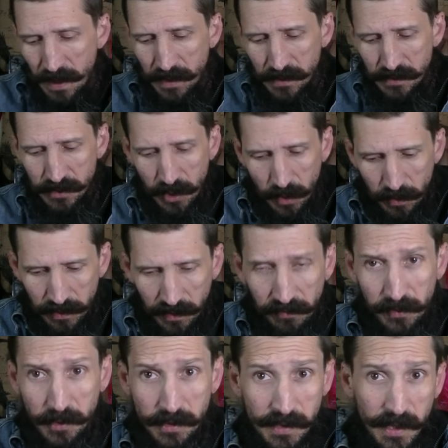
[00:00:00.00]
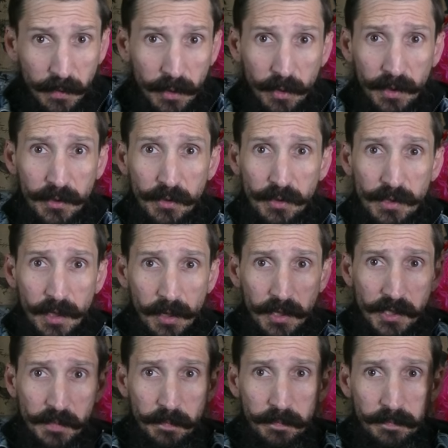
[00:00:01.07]
So the first thing we're going to start
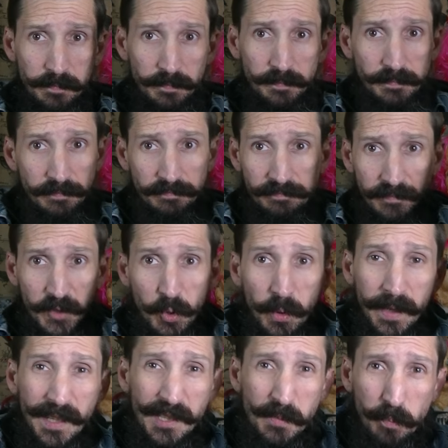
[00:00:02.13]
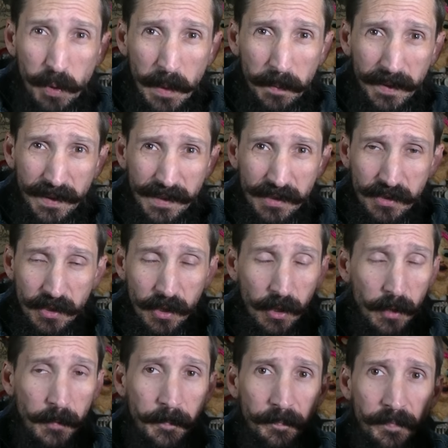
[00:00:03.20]
is prepping this
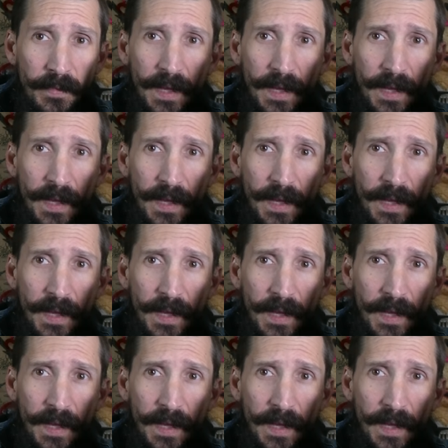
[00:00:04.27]
skull.